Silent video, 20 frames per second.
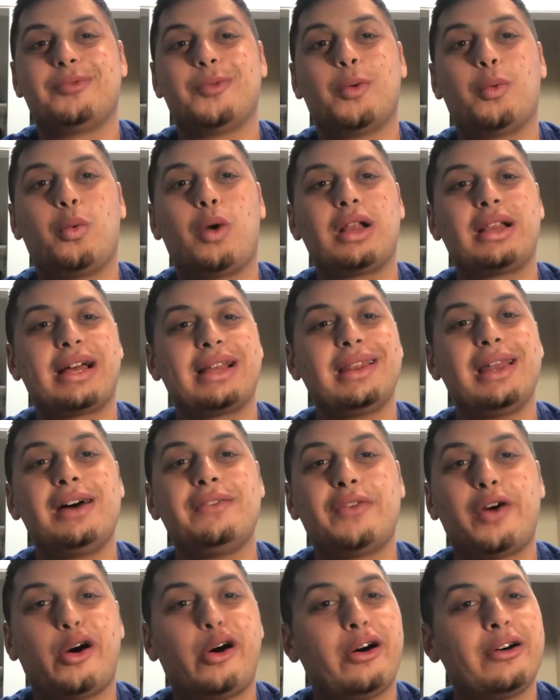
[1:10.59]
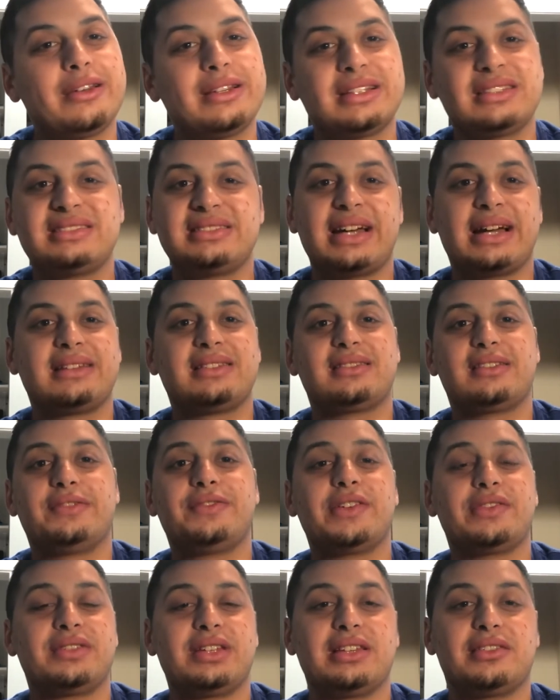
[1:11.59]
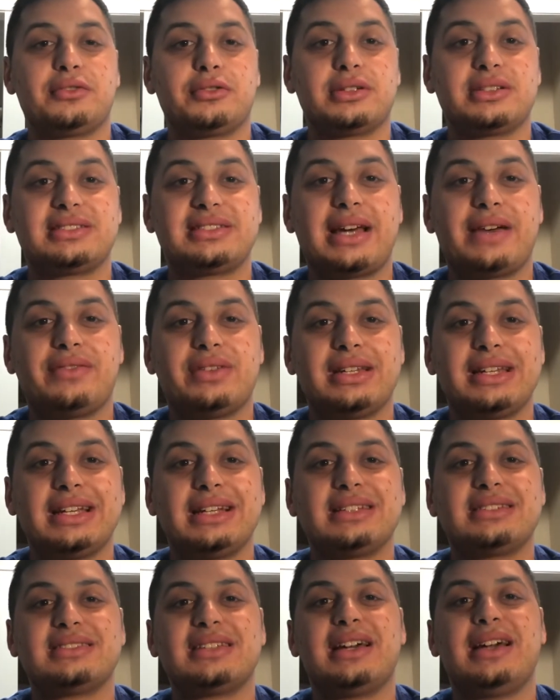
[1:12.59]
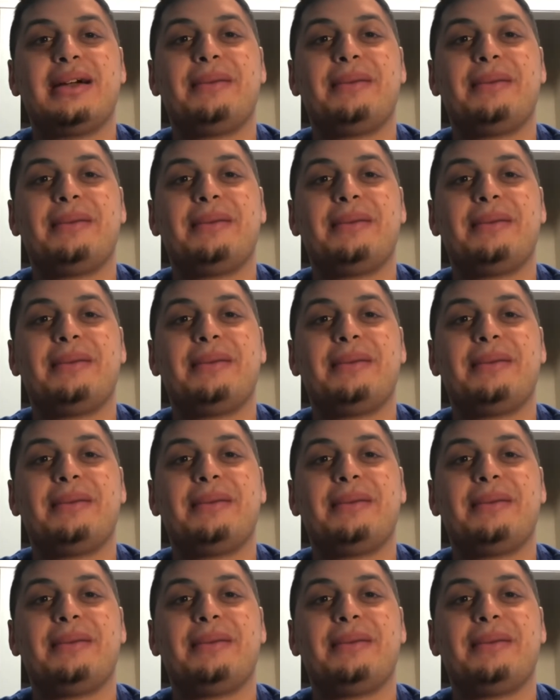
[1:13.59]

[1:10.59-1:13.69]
while I love all the sets to 50 through the 70s,